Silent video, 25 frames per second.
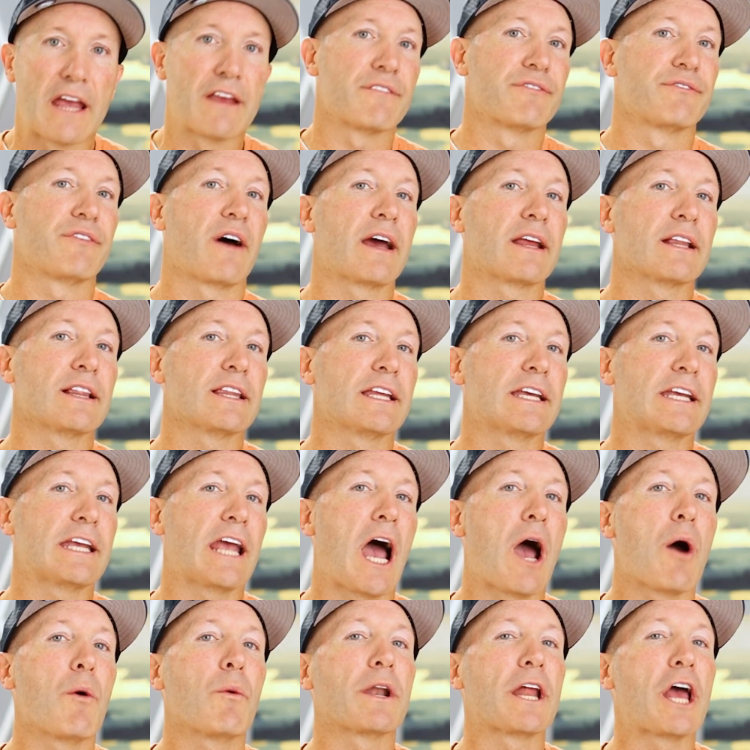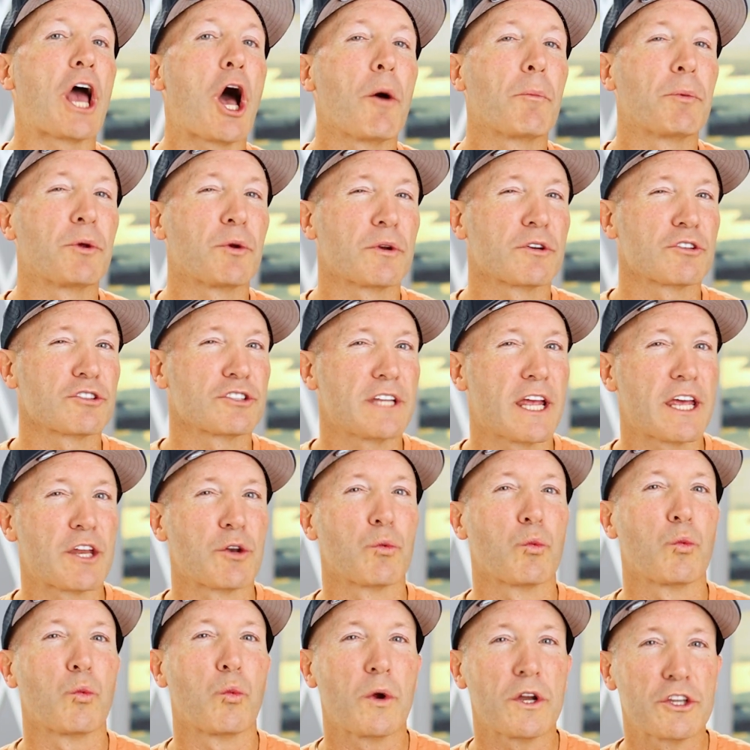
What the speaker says: And finally, I want to help you understand